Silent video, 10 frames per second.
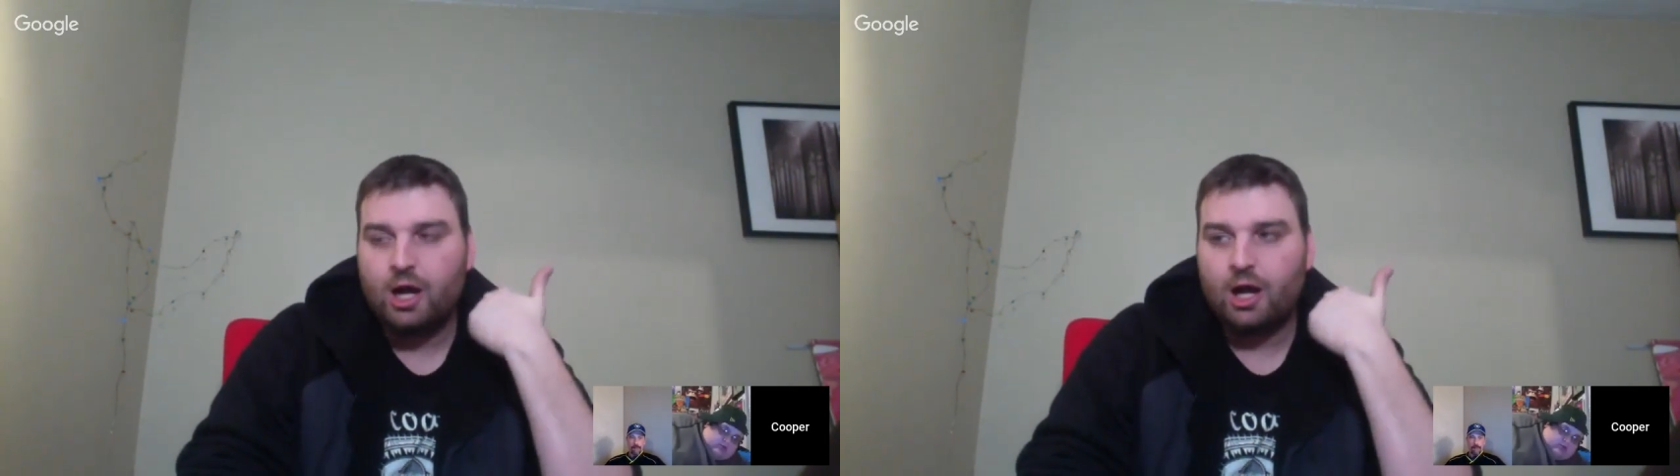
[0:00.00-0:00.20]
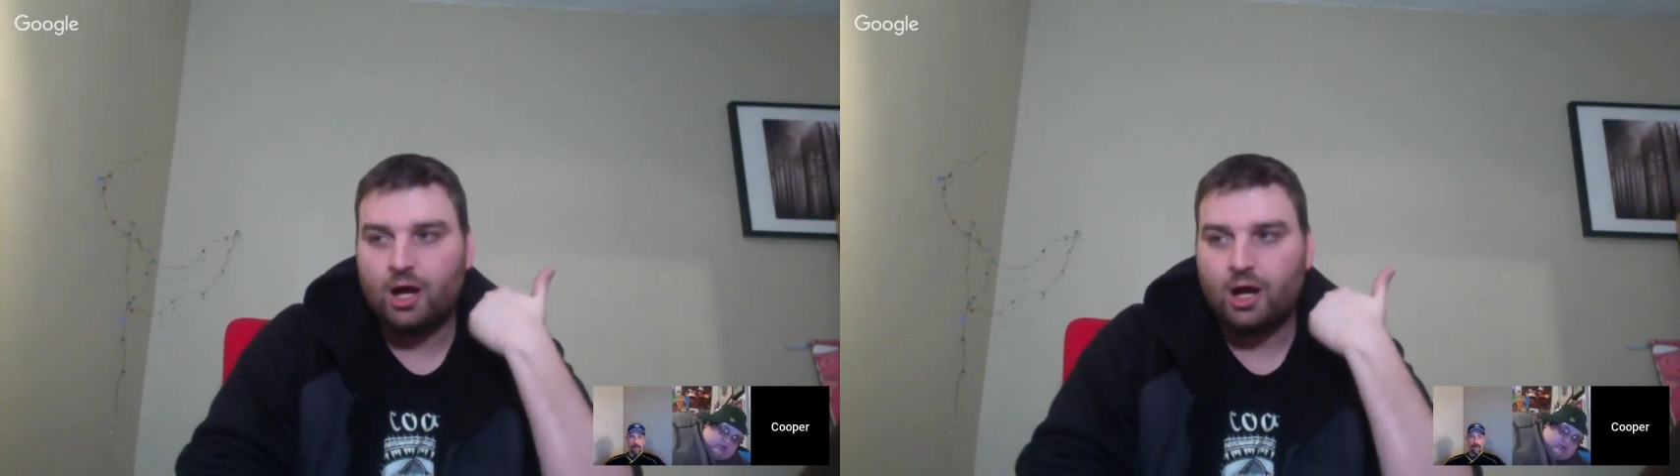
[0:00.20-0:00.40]

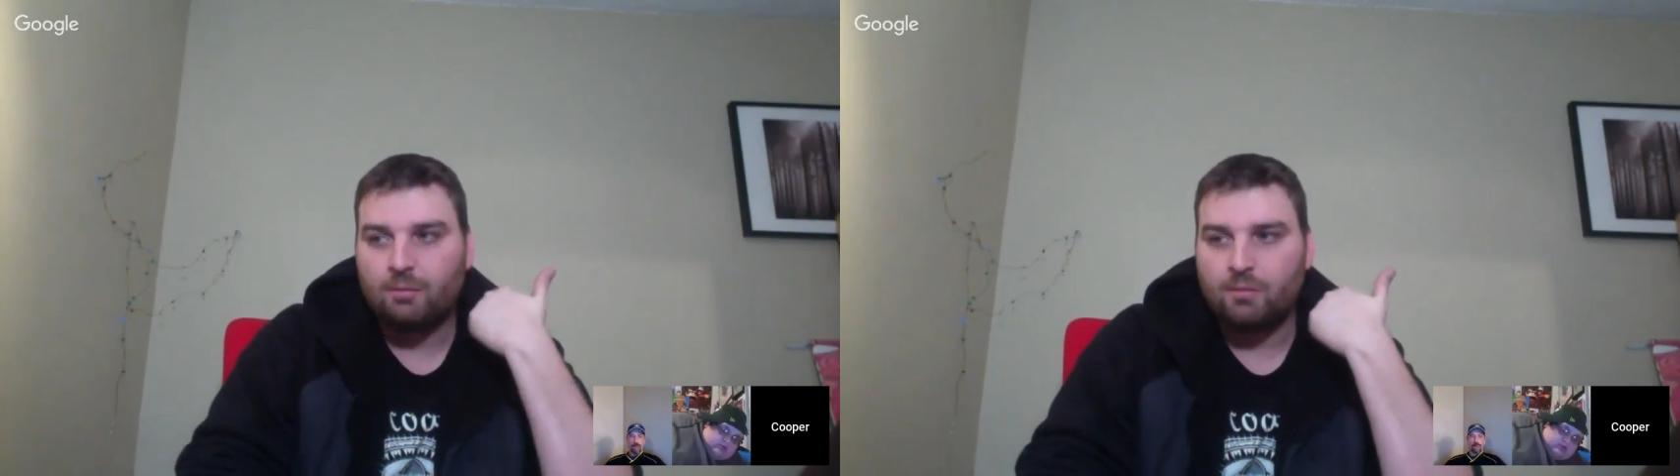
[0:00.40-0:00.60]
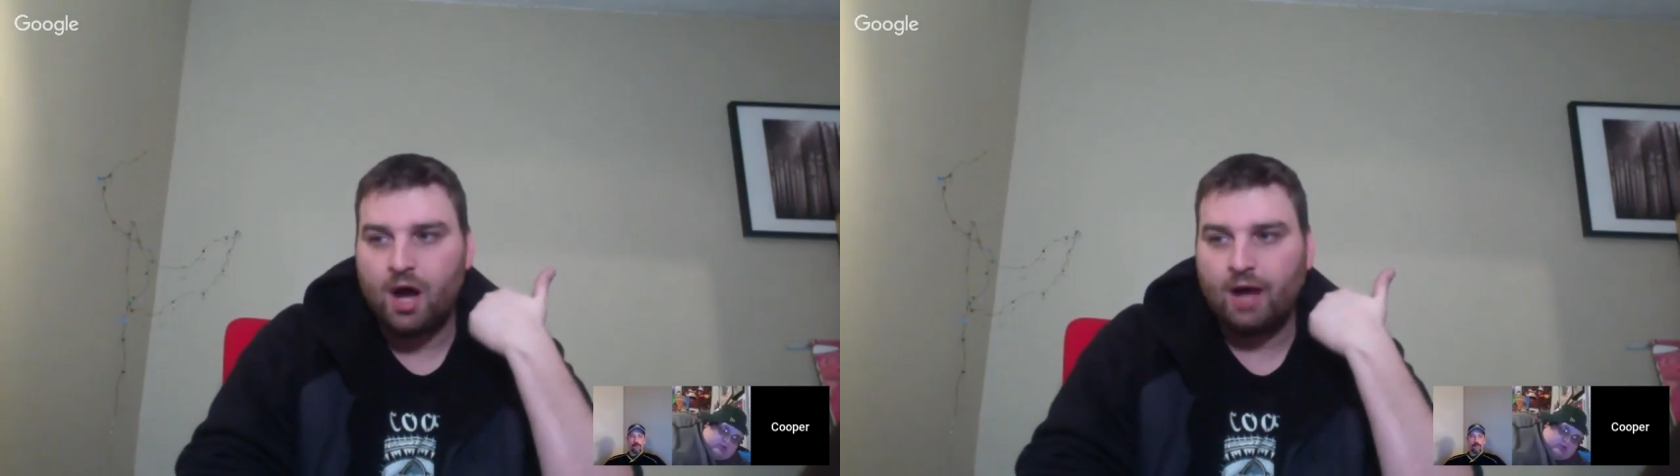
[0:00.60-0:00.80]

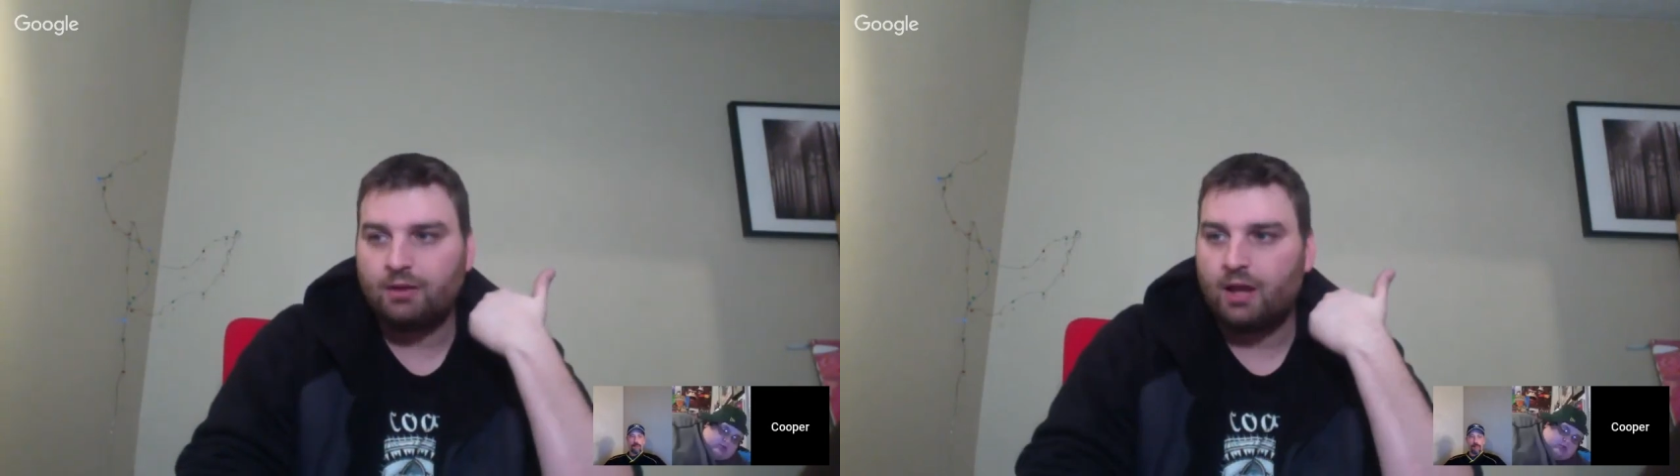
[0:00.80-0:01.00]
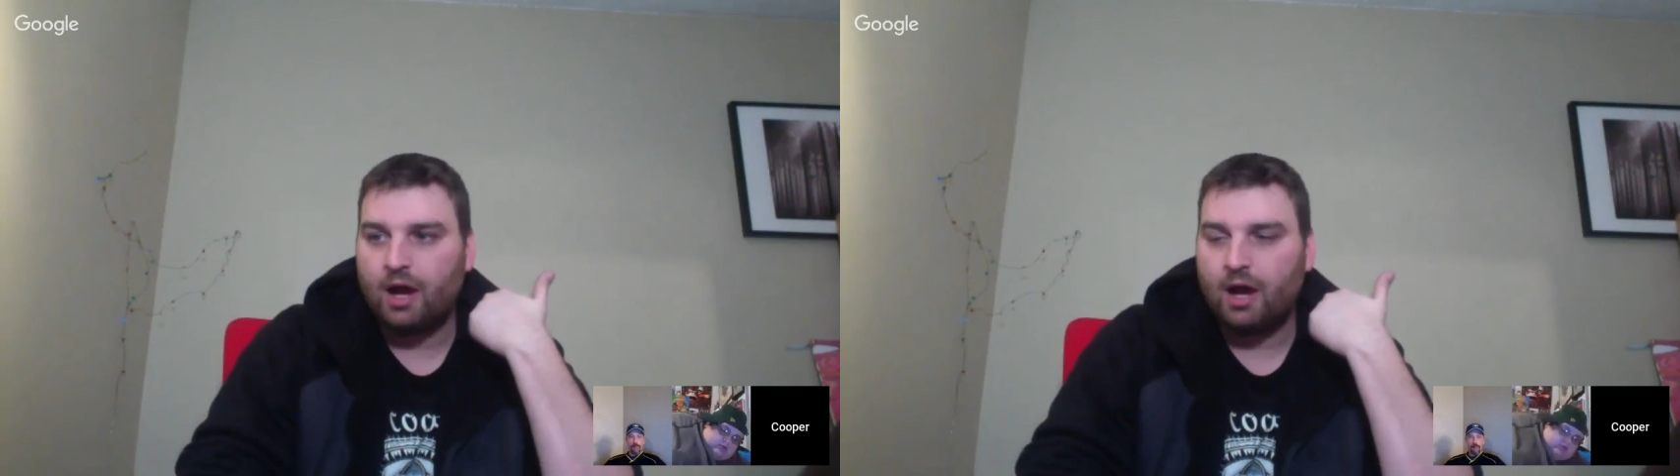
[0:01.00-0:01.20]

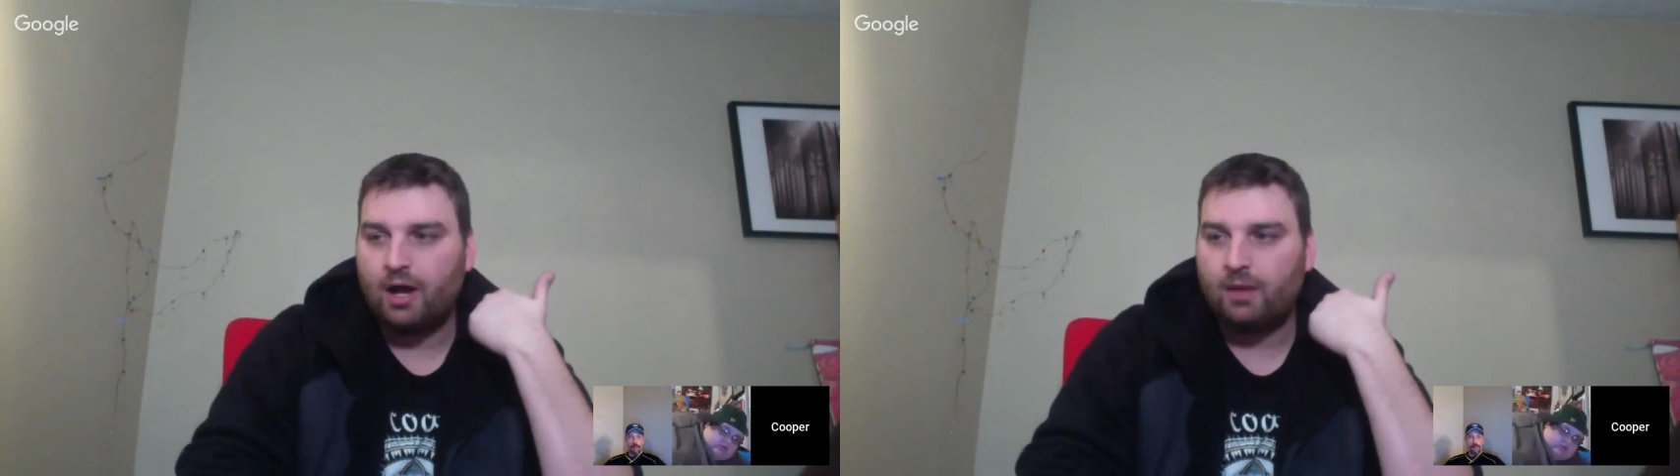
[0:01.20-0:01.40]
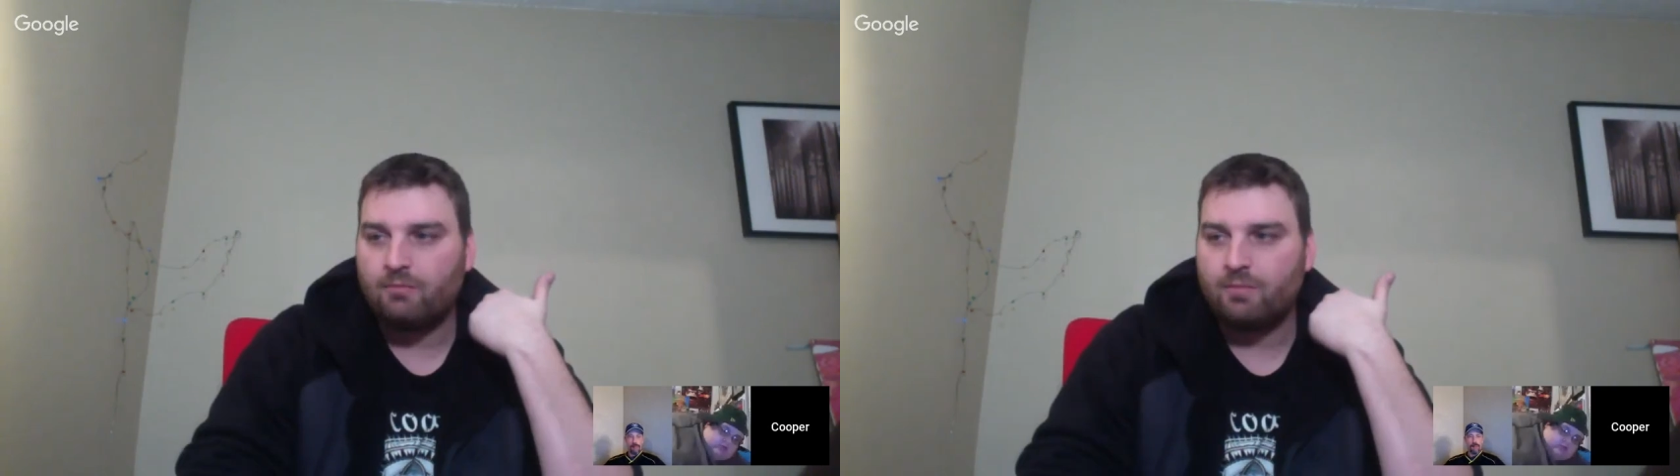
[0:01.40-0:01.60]

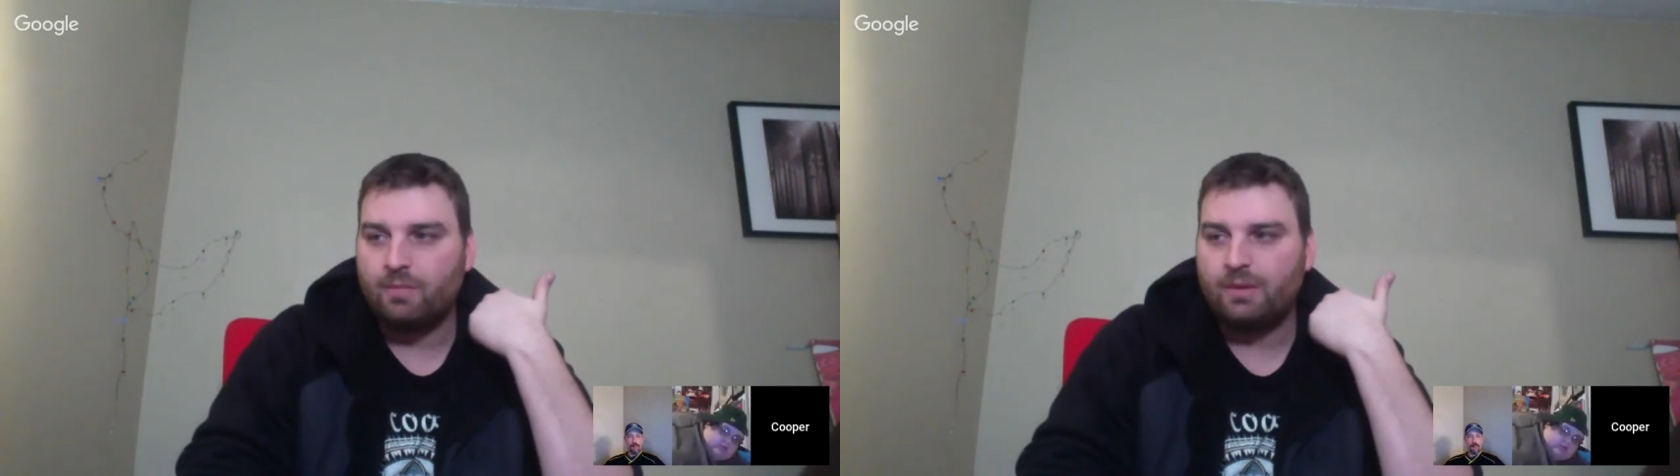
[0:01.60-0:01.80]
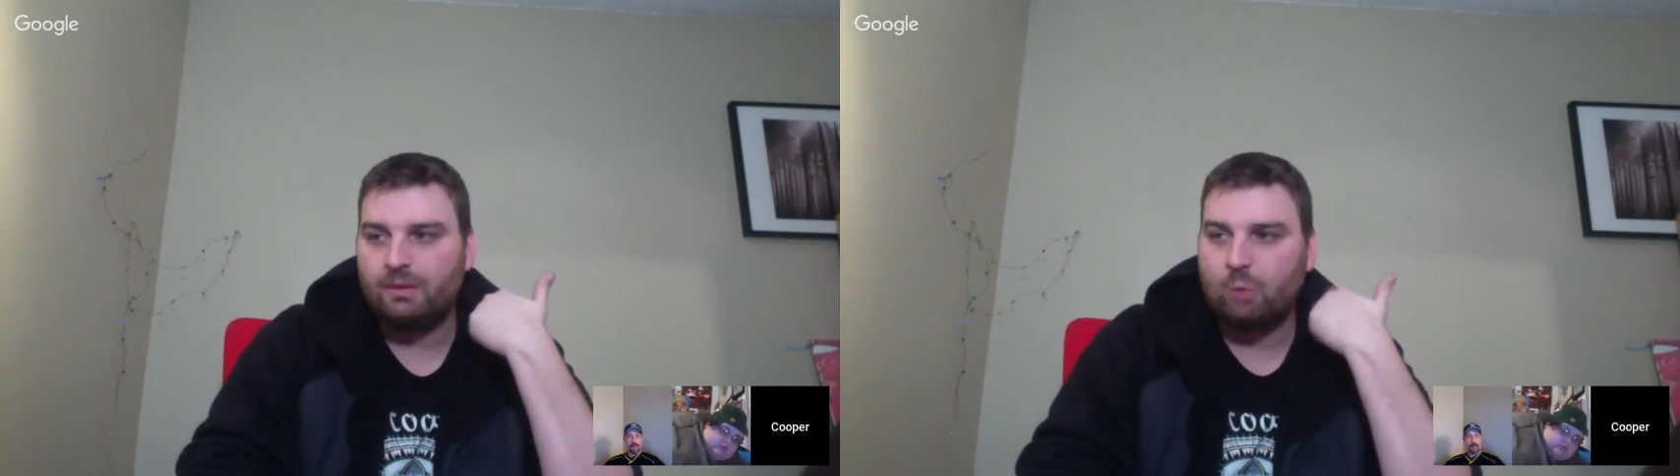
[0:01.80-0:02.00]
The